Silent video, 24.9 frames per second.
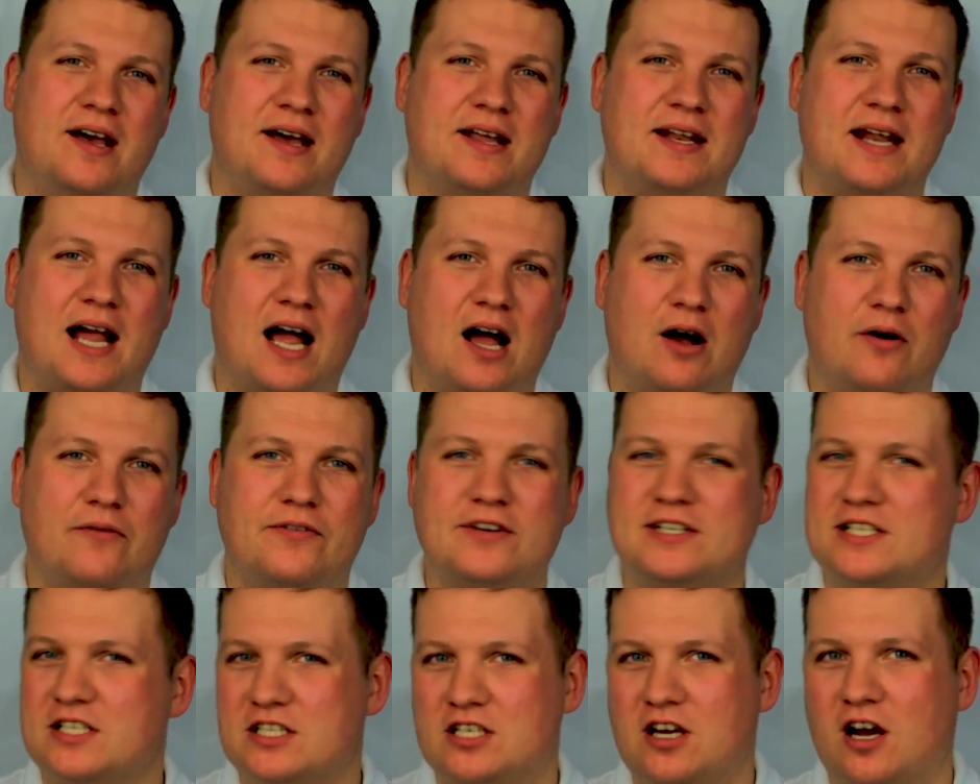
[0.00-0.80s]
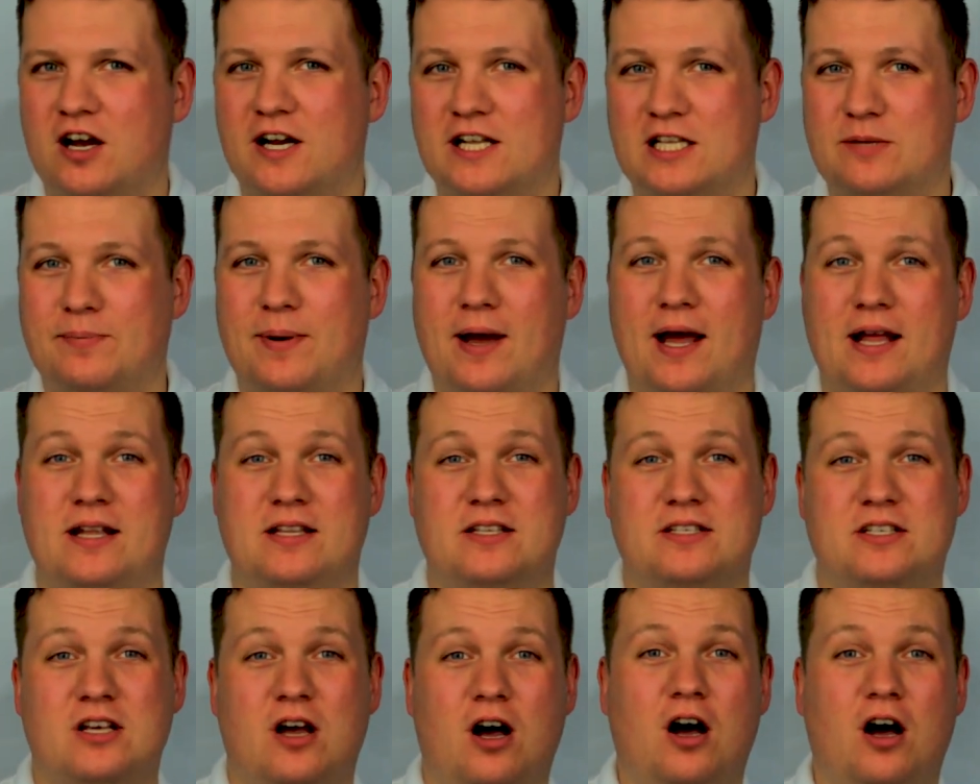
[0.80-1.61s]
Now, this entirely
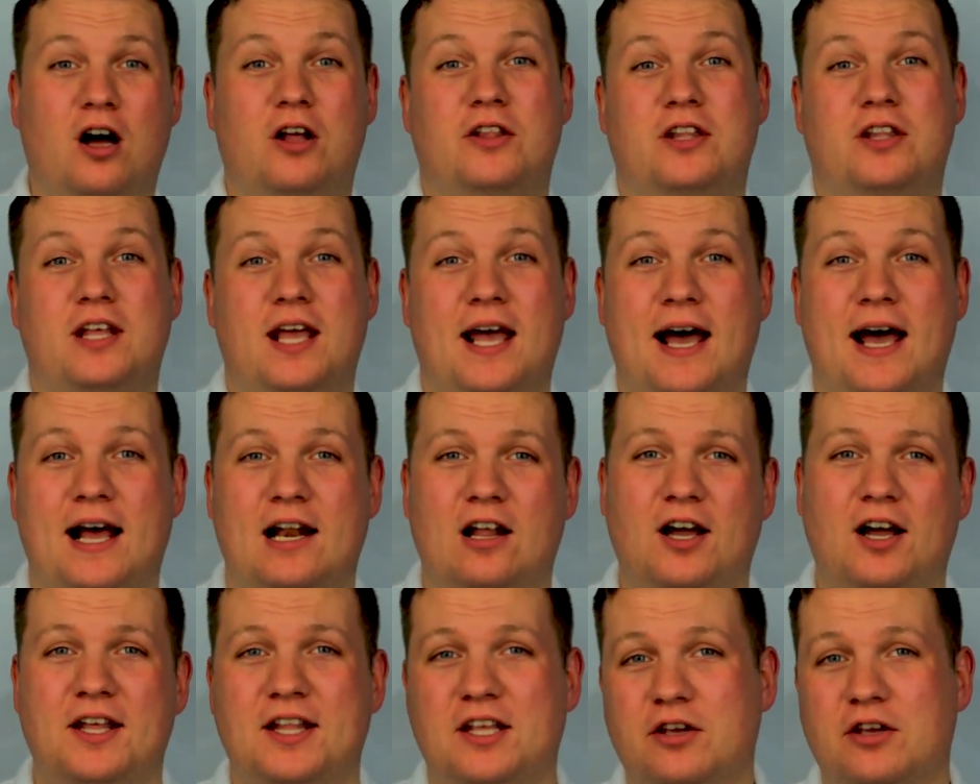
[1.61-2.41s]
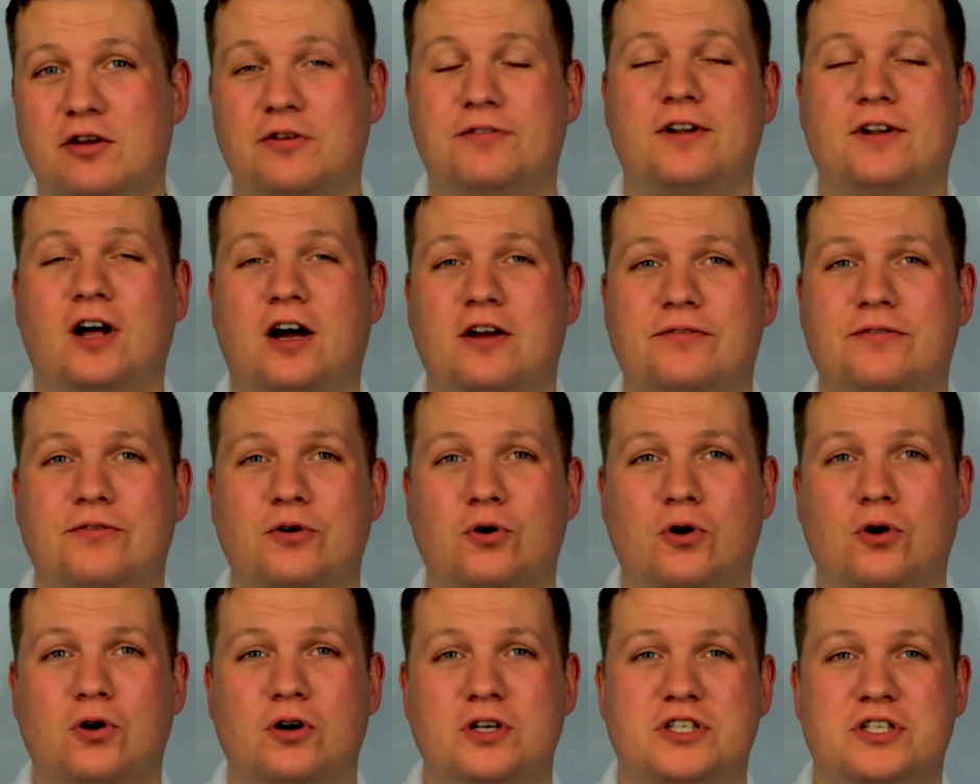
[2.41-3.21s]
depends on the airline that you fly
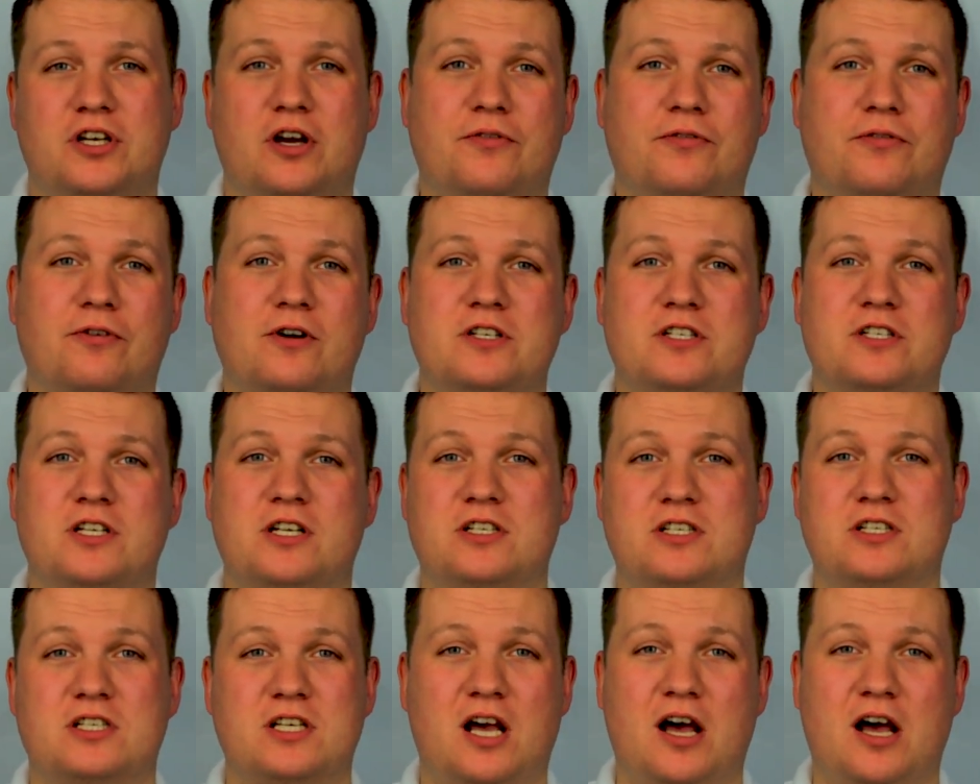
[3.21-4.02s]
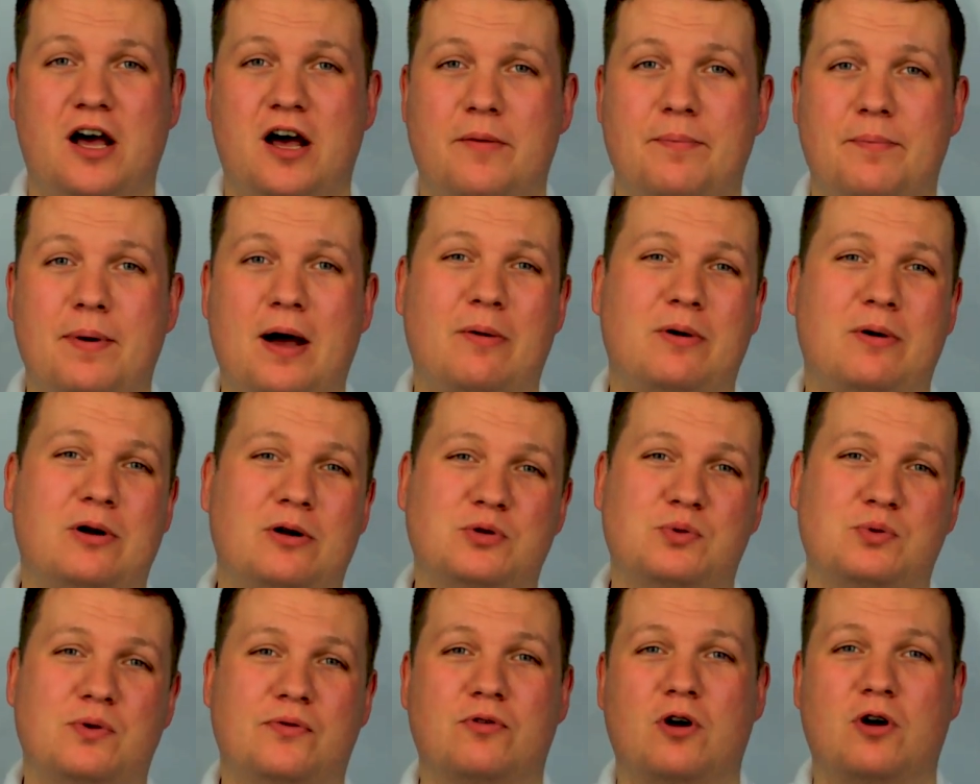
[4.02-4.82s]
for. So, for instance, back when I
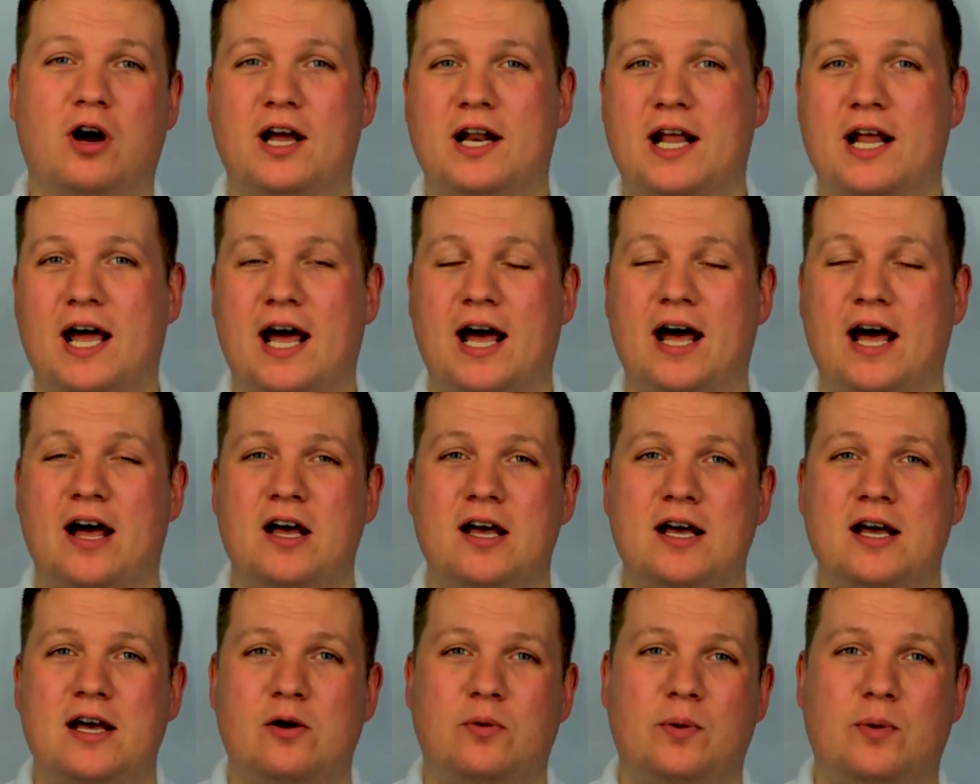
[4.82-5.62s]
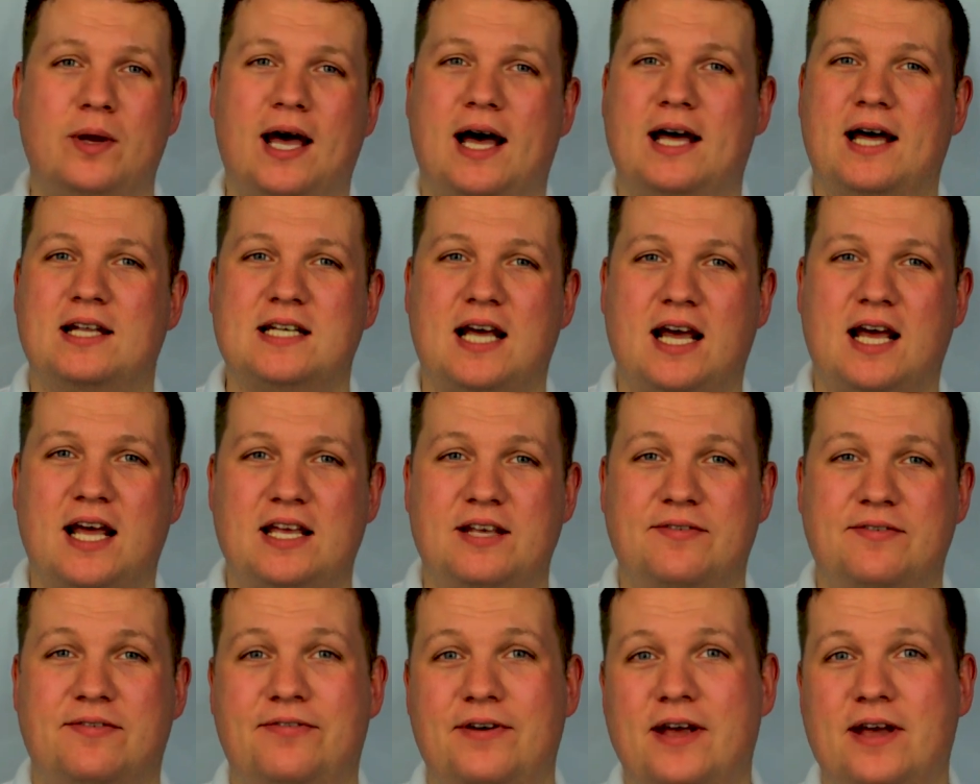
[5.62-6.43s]
was with Ryanair, we had
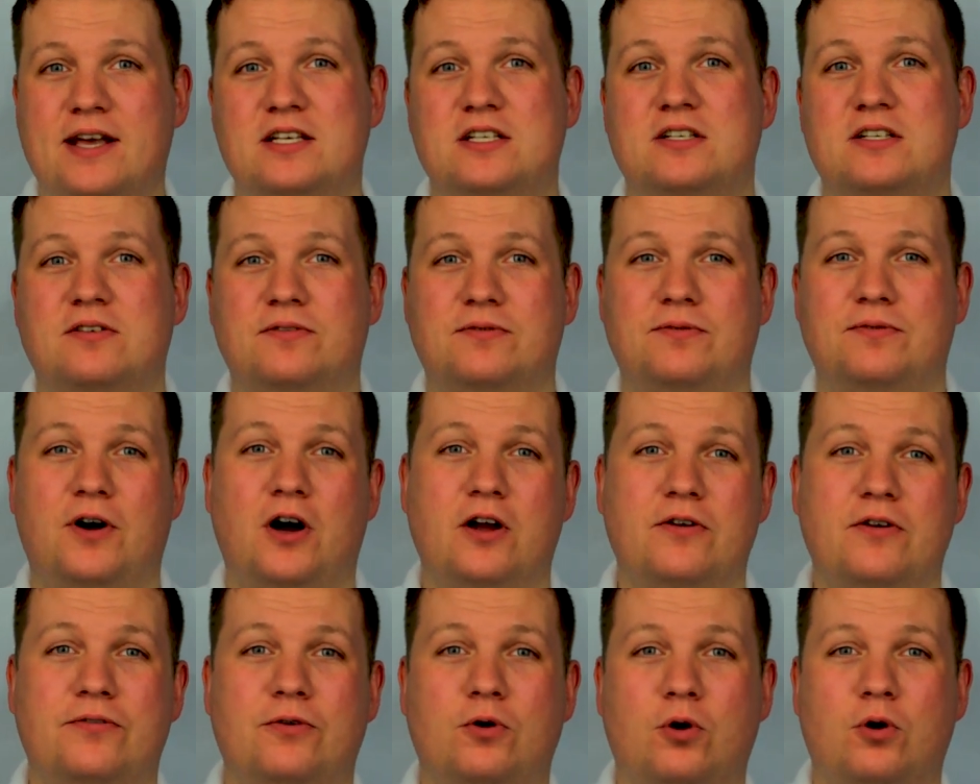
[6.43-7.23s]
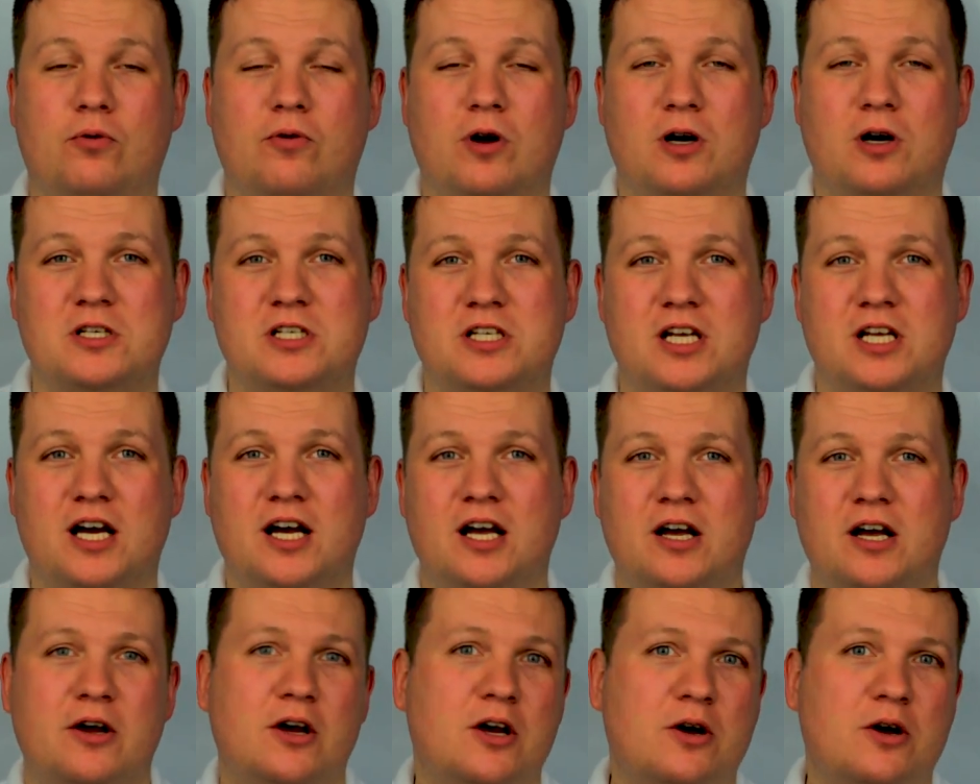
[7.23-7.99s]
a fixed 5-4 roster.